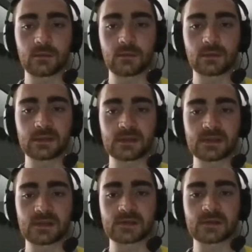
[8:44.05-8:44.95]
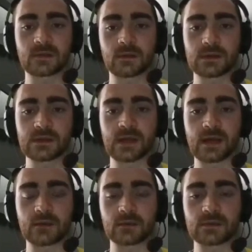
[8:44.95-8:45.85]
what the Seahawks call the
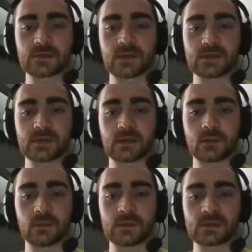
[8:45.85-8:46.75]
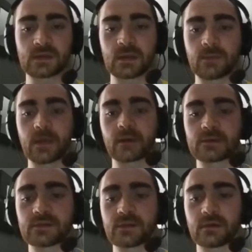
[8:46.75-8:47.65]
jack, which is basically the weak side
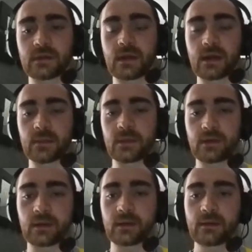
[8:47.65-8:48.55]
linebacker. So they're in dime here.